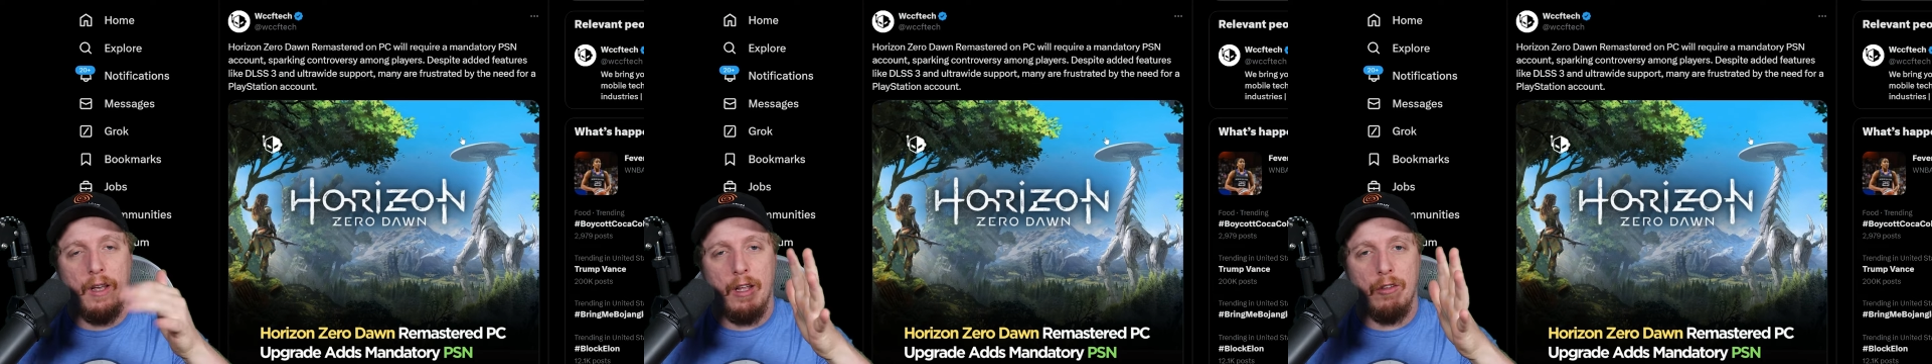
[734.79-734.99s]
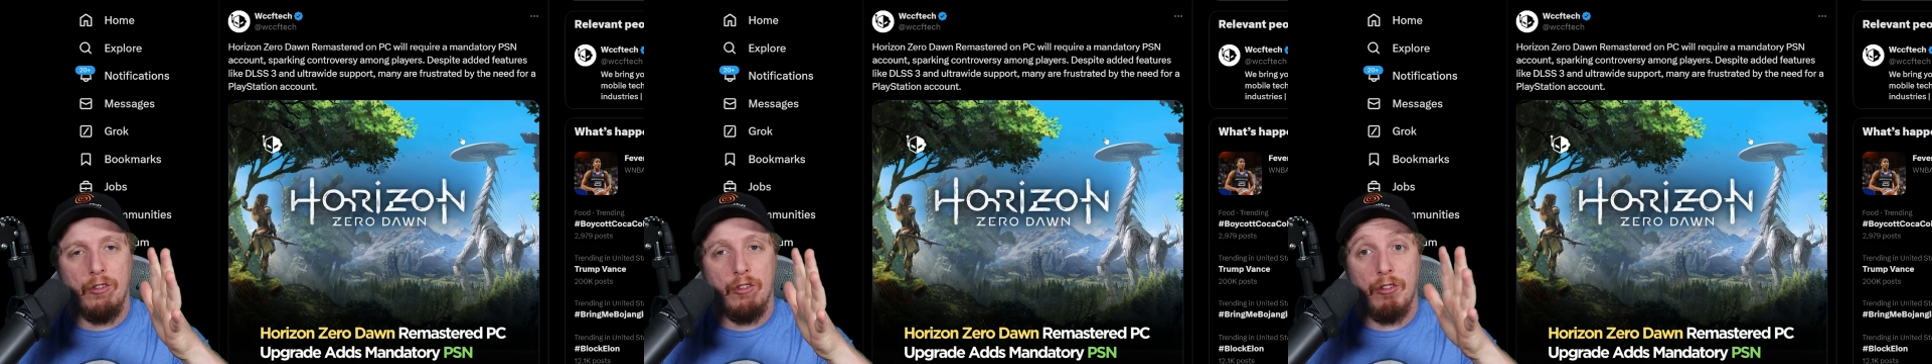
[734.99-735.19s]

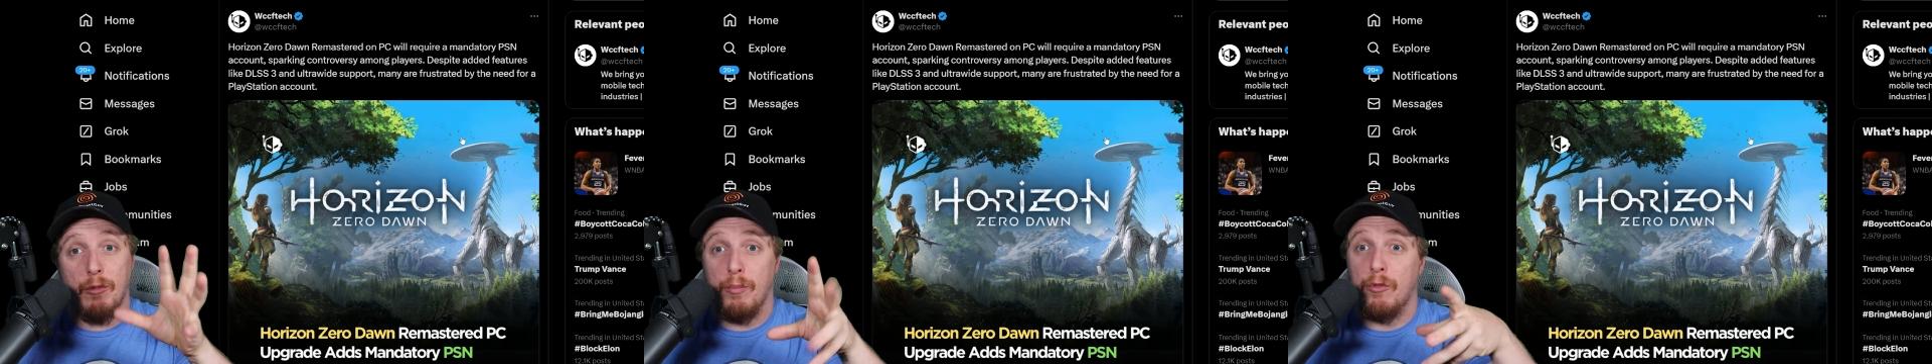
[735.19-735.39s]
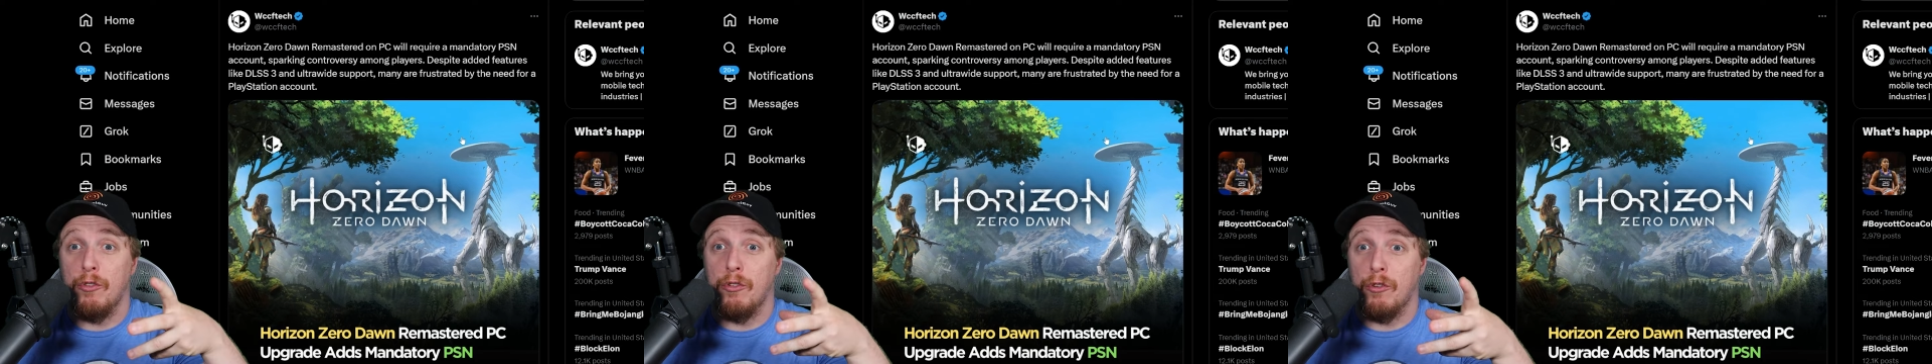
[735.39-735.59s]
and
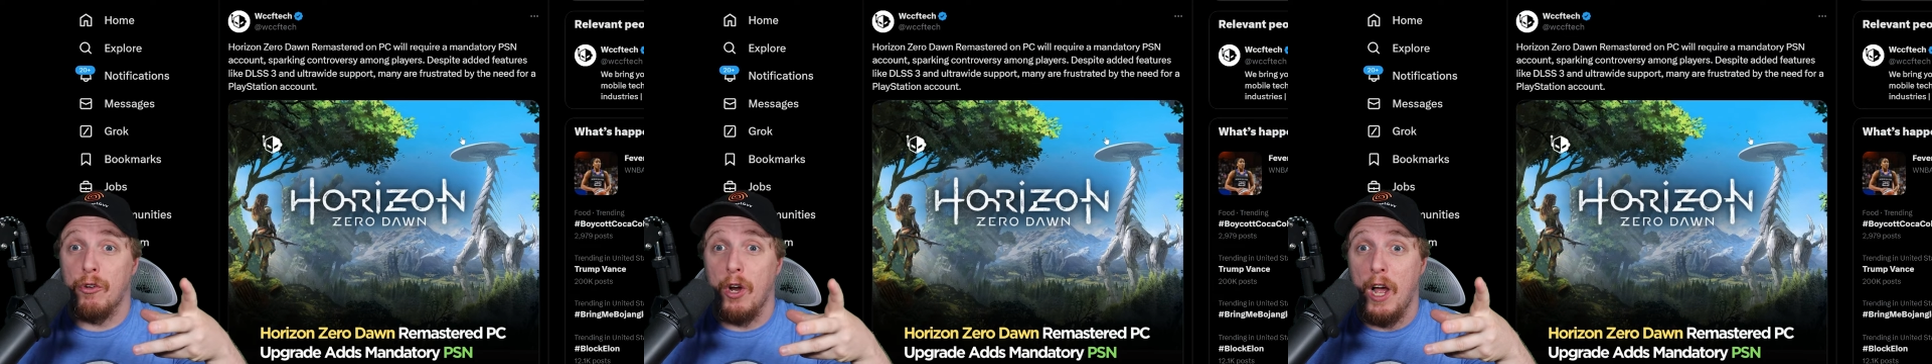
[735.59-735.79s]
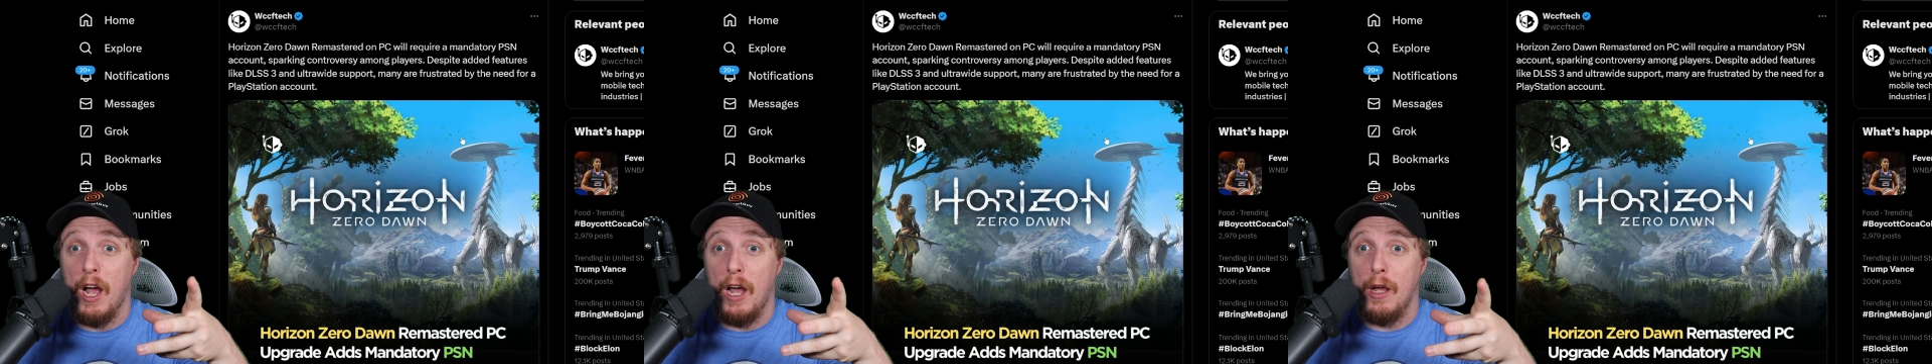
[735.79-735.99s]

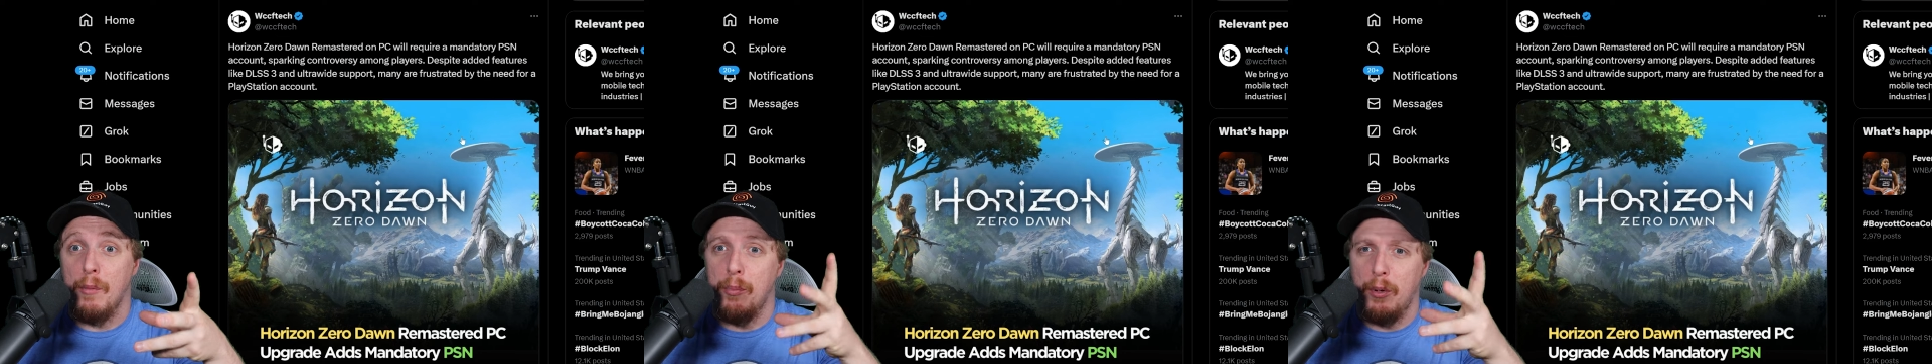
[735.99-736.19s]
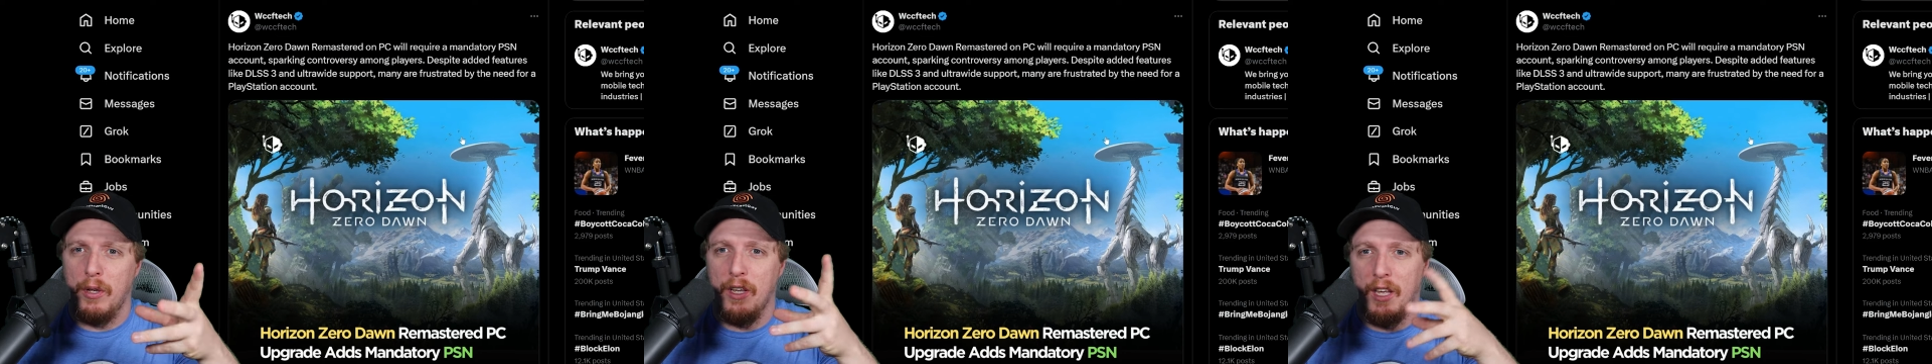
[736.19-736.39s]

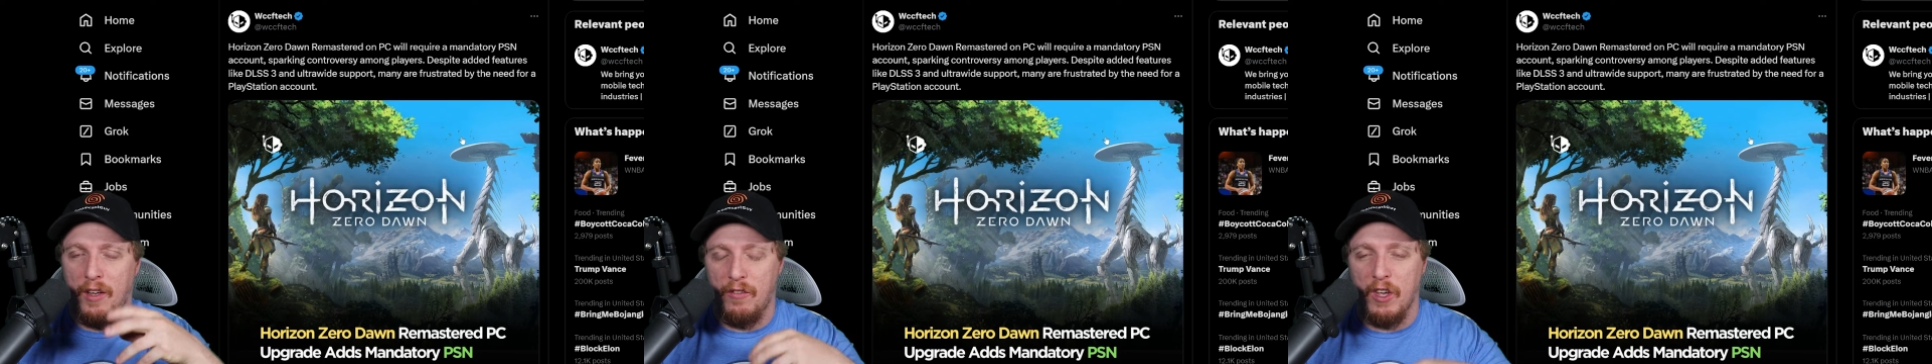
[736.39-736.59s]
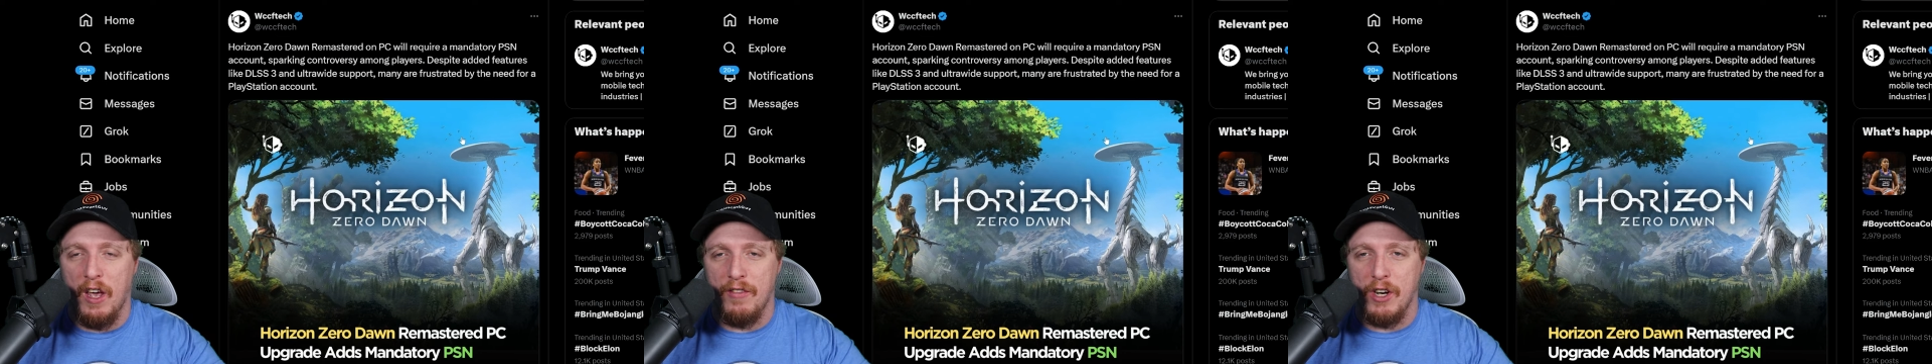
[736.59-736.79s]
subscribe
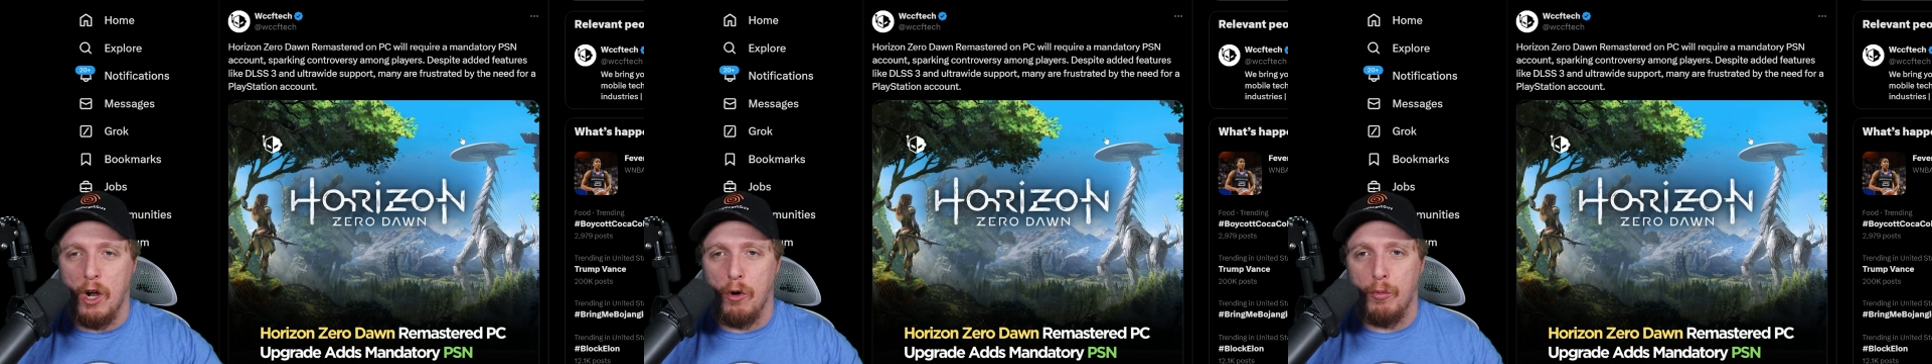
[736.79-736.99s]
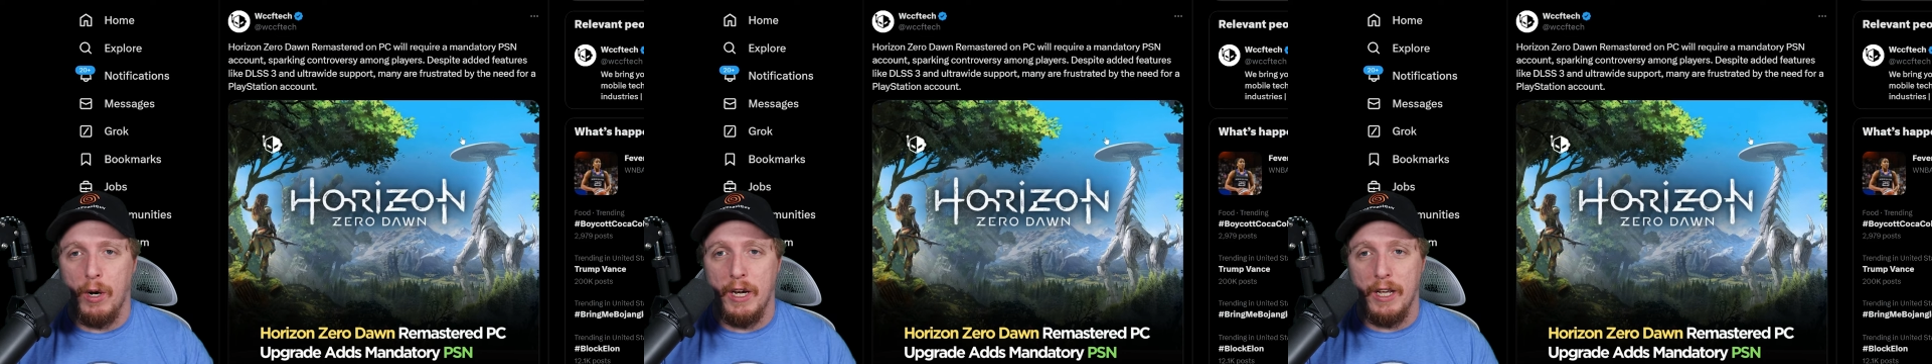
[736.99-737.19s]
if you haven't
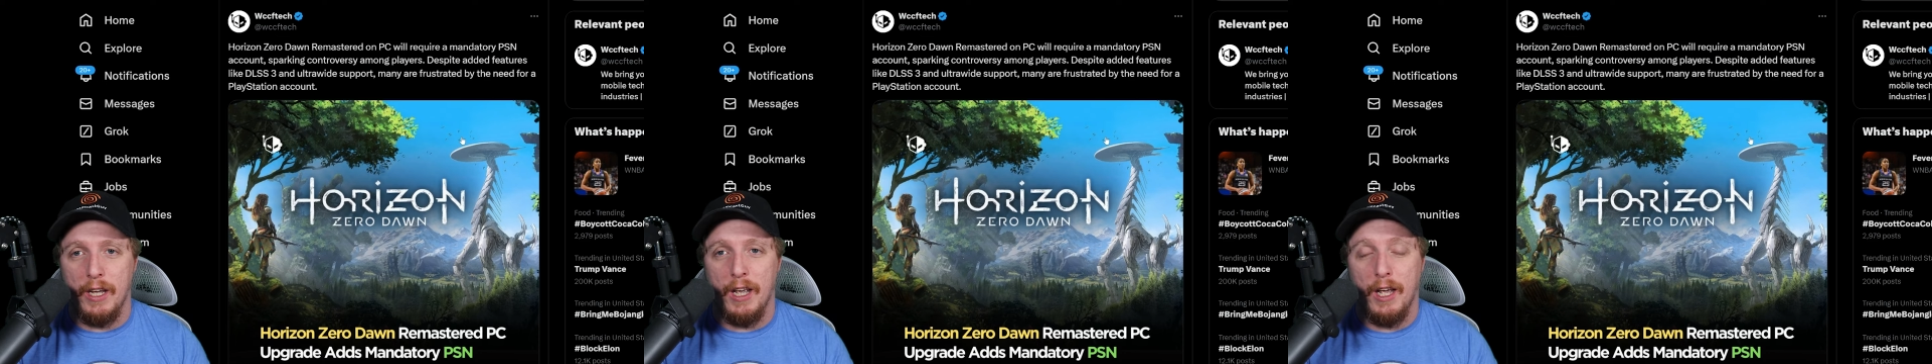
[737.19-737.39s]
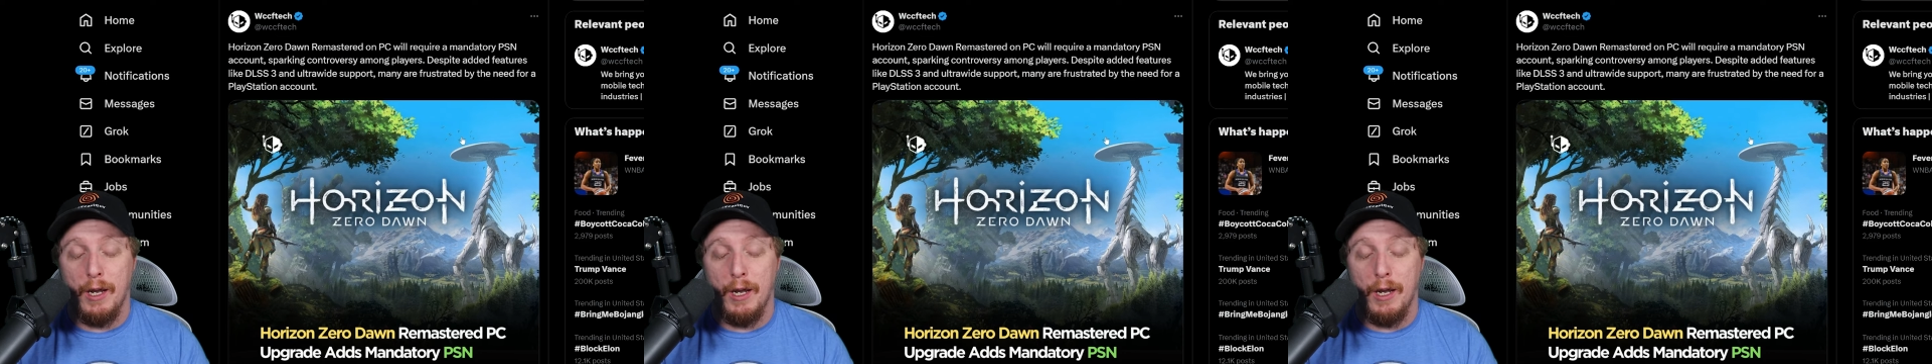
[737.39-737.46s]
already,